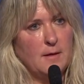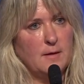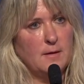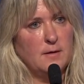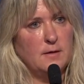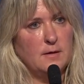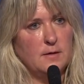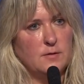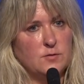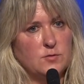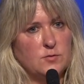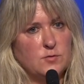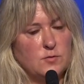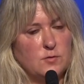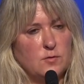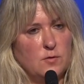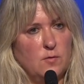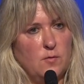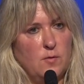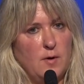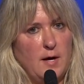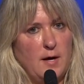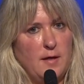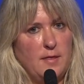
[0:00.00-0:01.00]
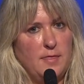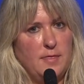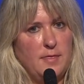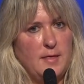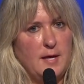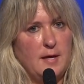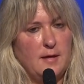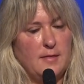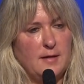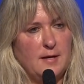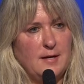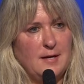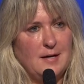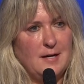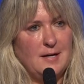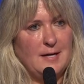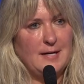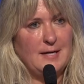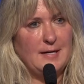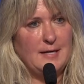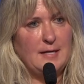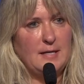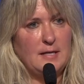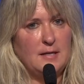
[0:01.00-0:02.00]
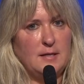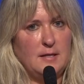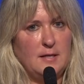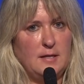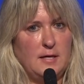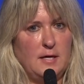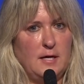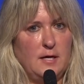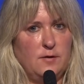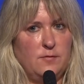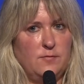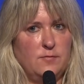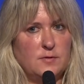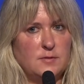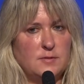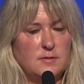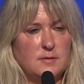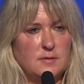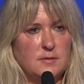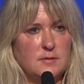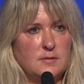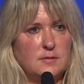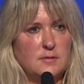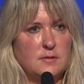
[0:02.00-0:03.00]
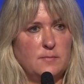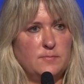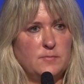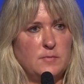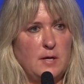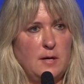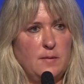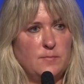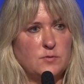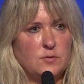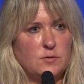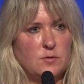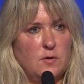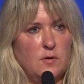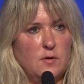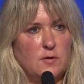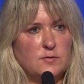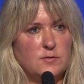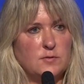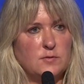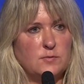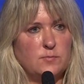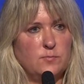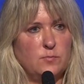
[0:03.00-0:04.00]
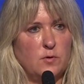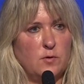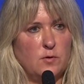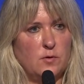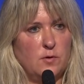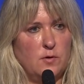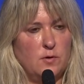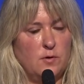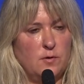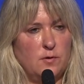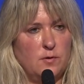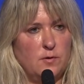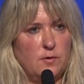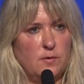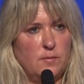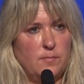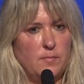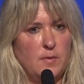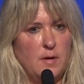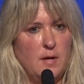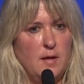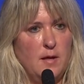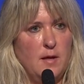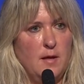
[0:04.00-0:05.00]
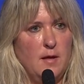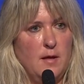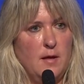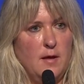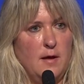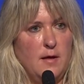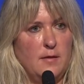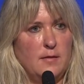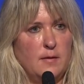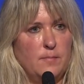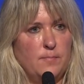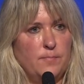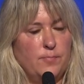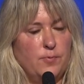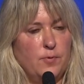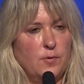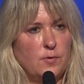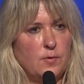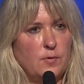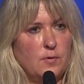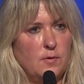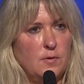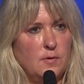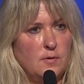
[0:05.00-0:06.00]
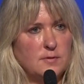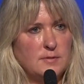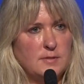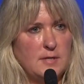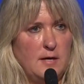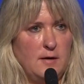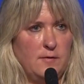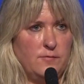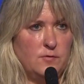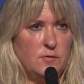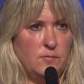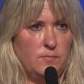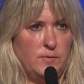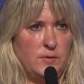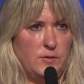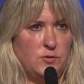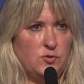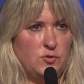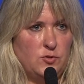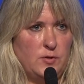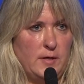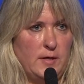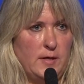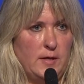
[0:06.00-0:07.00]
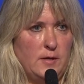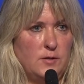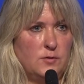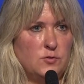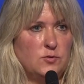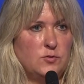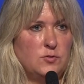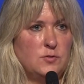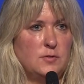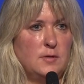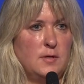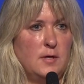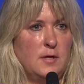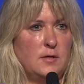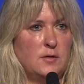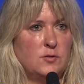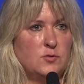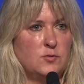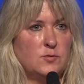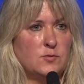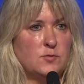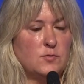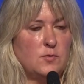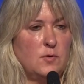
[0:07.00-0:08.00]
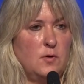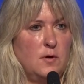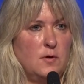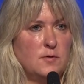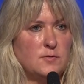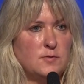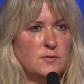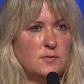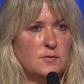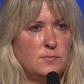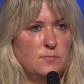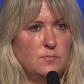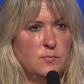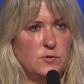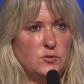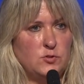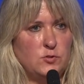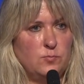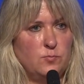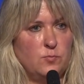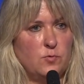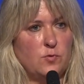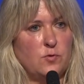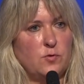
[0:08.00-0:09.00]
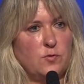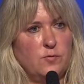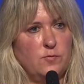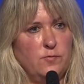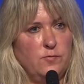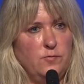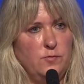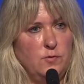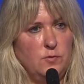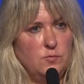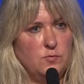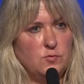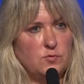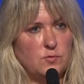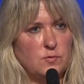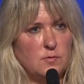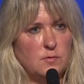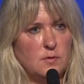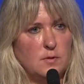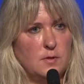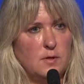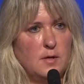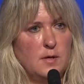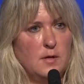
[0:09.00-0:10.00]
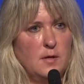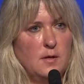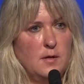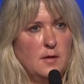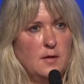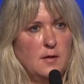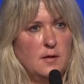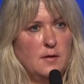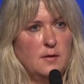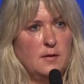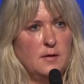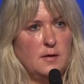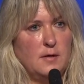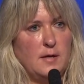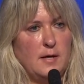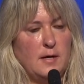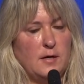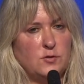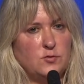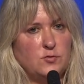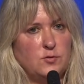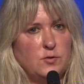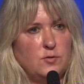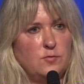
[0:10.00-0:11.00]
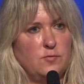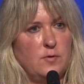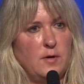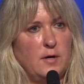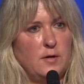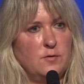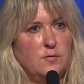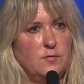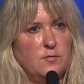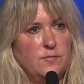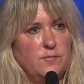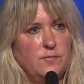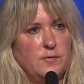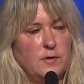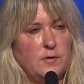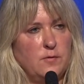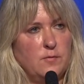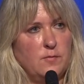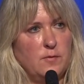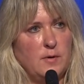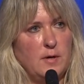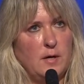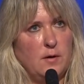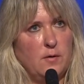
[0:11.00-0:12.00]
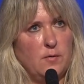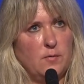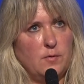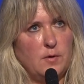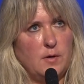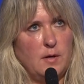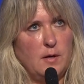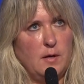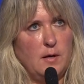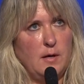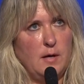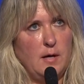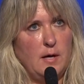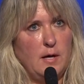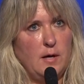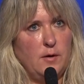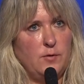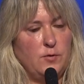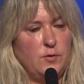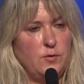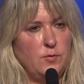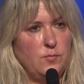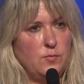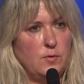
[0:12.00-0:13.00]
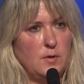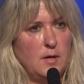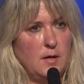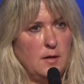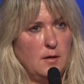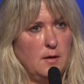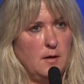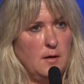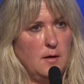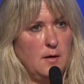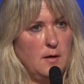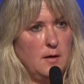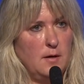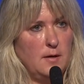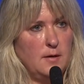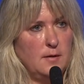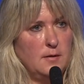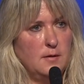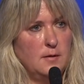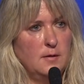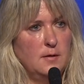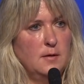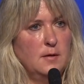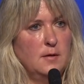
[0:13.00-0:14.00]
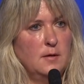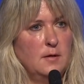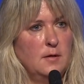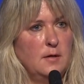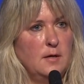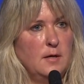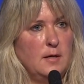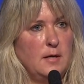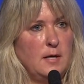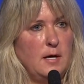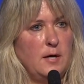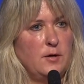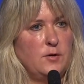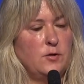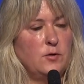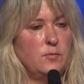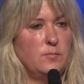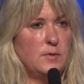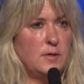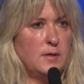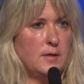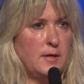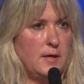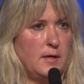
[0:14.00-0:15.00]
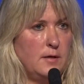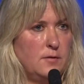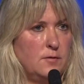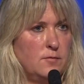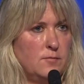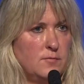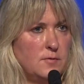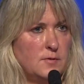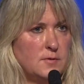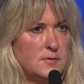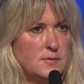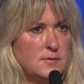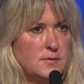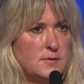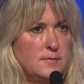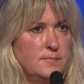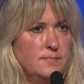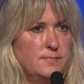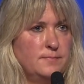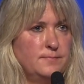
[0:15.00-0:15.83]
And so I think that hiding the addresses sometimes causes more harm, and then protocols have to be changed, and it just causes much more confusion than actually trying to figure out how do you not hide and how do you mitigate the risk.